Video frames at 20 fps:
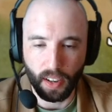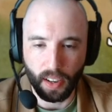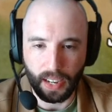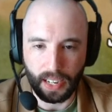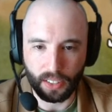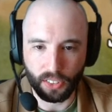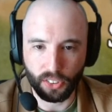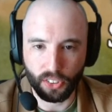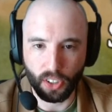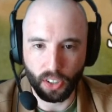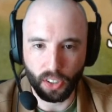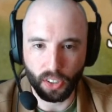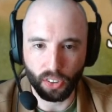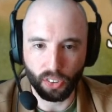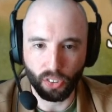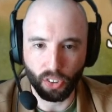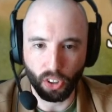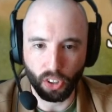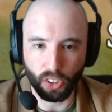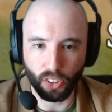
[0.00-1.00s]
it's going to
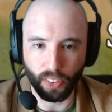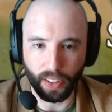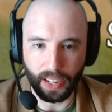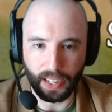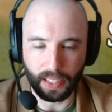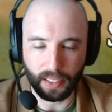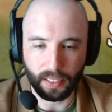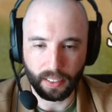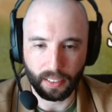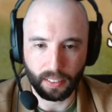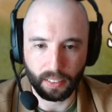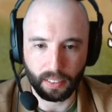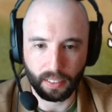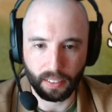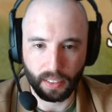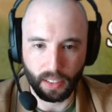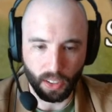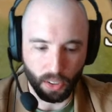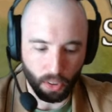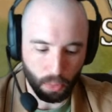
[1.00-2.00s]
look like,
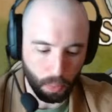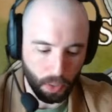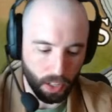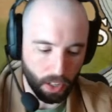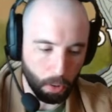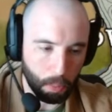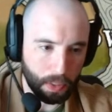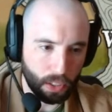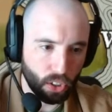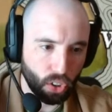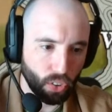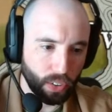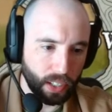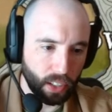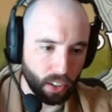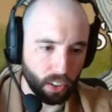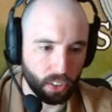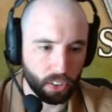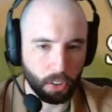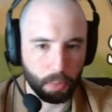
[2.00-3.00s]
you know, it'll be
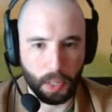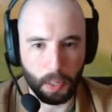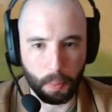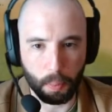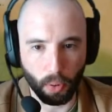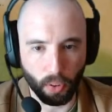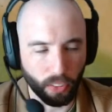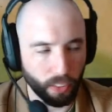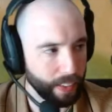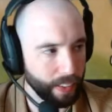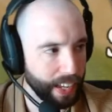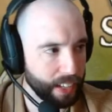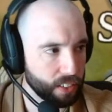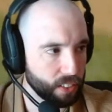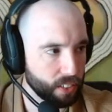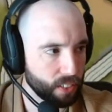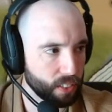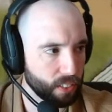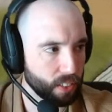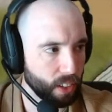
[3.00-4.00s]
clear to people that
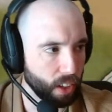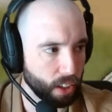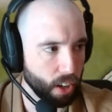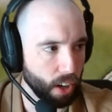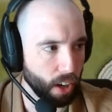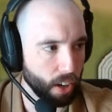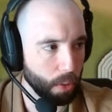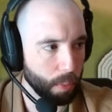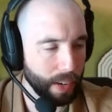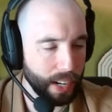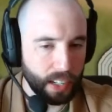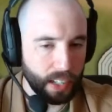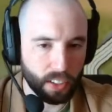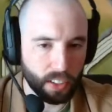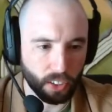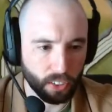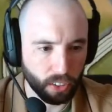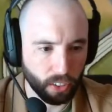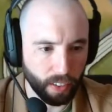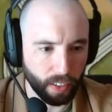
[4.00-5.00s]
that's a cutaway to
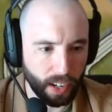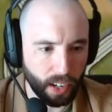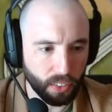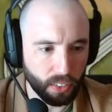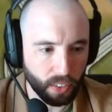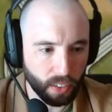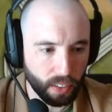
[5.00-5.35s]
underground.